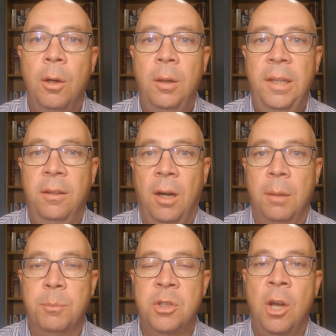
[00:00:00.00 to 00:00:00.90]
Early
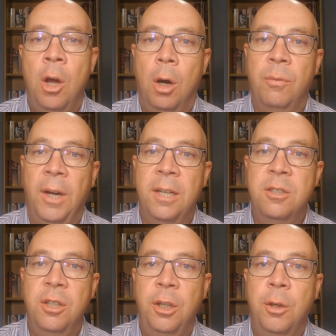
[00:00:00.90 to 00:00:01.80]
types of
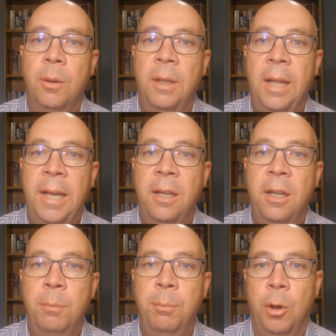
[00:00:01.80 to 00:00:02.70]
unsecured
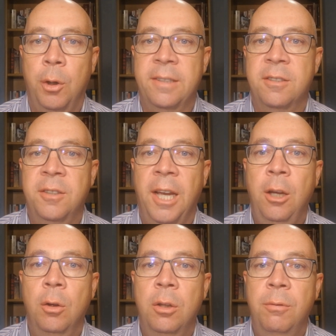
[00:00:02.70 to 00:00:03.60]
lending products
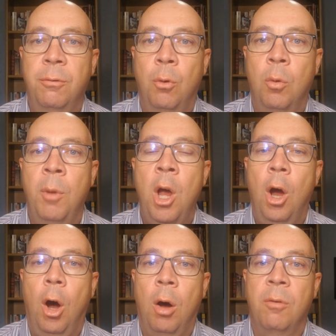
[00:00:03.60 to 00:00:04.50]
take on the form
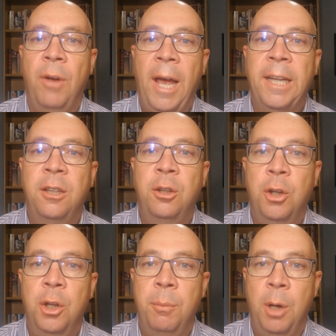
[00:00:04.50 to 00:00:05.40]
of a
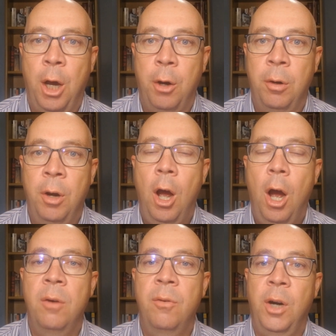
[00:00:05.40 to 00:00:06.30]
term loan
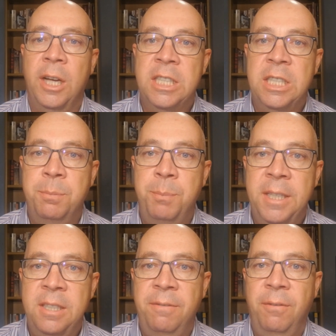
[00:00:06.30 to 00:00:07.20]
over a
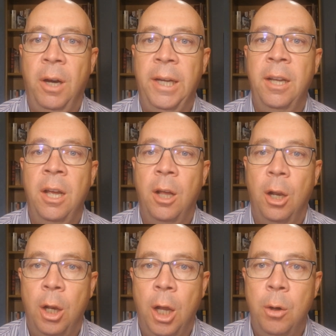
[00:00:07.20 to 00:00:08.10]
specified
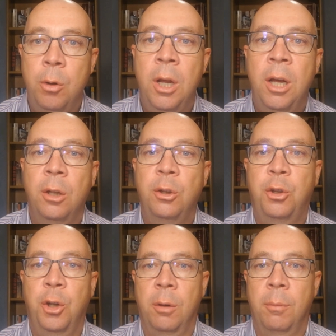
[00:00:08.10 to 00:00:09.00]
loan
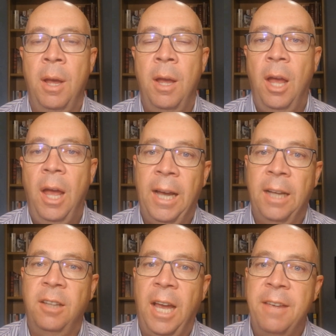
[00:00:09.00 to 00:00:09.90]
term
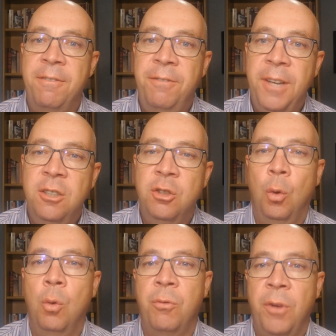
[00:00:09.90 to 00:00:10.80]
at a
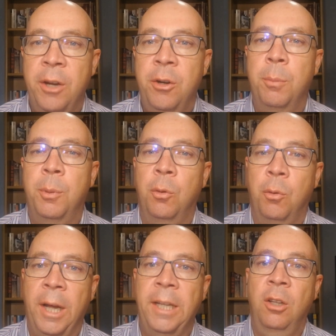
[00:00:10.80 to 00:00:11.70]
fixed or
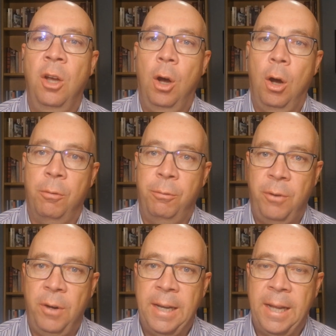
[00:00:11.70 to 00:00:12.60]
variable rate of
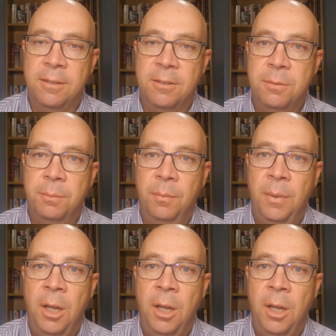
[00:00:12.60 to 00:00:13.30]
finance.